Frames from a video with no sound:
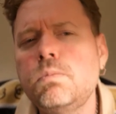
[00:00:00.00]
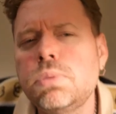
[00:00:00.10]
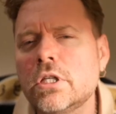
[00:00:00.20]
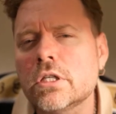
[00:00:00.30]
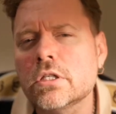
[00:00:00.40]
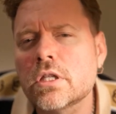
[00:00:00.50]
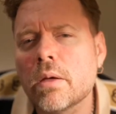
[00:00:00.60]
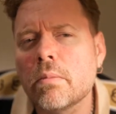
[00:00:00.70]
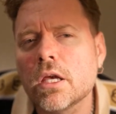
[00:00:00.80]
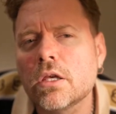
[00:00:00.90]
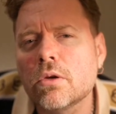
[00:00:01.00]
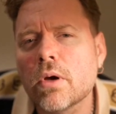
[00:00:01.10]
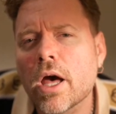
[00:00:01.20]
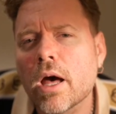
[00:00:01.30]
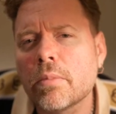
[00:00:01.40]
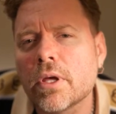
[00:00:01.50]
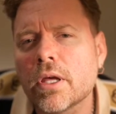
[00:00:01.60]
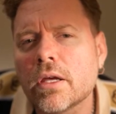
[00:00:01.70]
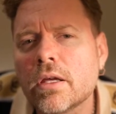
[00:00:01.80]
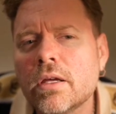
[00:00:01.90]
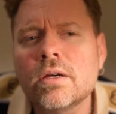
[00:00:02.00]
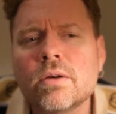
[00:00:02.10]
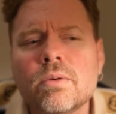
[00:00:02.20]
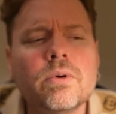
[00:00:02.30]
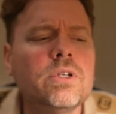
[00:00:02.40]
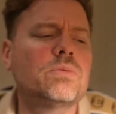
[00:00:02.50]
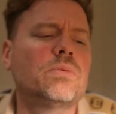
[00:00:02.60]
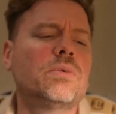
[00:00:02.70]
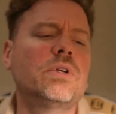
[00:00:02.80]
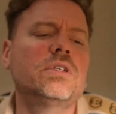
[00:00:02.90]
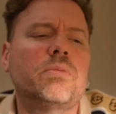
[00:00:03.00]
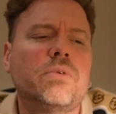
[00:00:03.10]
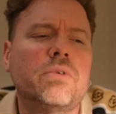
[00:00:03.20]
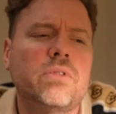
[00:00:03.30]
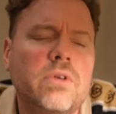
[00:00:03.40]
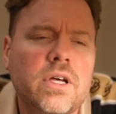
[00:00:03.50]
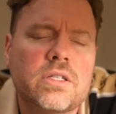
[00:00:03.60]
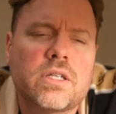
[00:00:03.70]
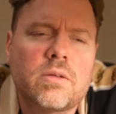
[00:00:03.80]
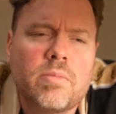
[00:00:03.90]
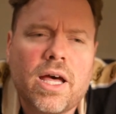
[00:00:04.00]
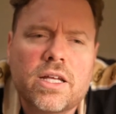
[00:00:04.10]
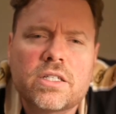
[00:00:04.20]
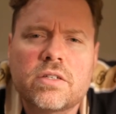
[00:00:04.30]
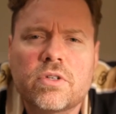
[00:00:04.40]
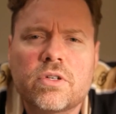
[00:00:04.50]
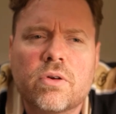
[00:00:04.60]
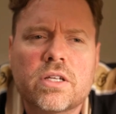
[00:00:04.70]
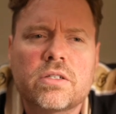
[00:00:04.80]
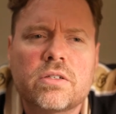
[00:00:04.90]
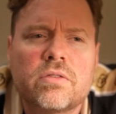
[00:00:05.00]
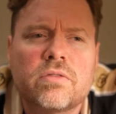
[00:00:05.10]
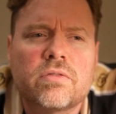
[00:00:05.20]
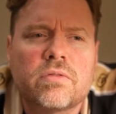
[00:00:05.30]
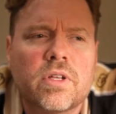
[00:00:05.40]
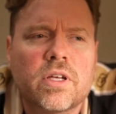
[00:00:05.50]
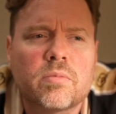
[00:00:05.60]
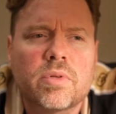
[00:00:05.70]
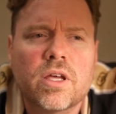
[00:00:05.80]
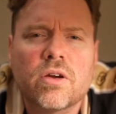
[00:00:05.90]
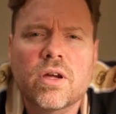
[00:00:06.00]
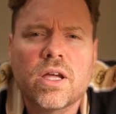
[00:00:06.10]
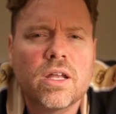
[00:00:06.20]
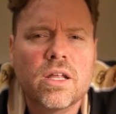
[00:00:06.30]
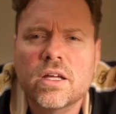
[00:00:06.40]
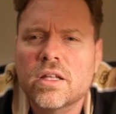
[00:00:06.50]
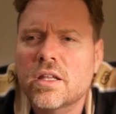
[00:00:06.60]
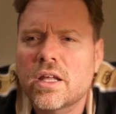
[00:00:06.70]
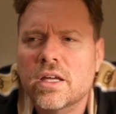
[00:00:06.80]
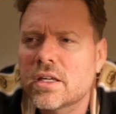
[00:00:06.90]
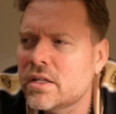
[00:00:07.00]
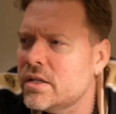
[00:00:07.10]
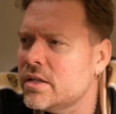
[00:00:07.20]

But does that make you happy? What is what is up with you guys? Like passive aggressive, like player hating, like.